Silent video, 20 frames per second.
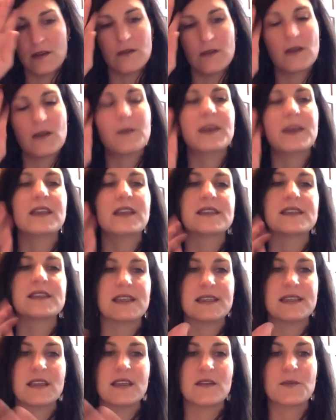This
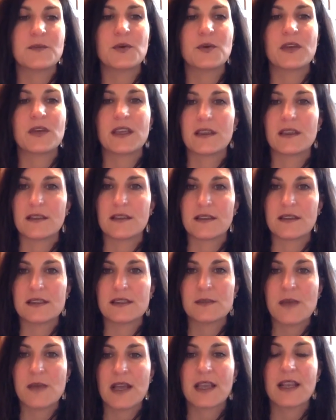idea of putting this
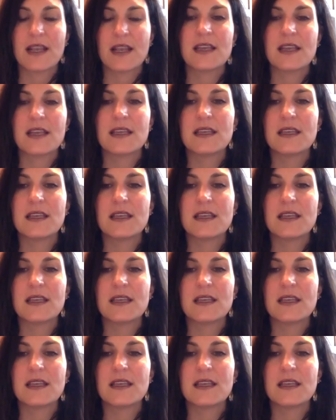pocket on it.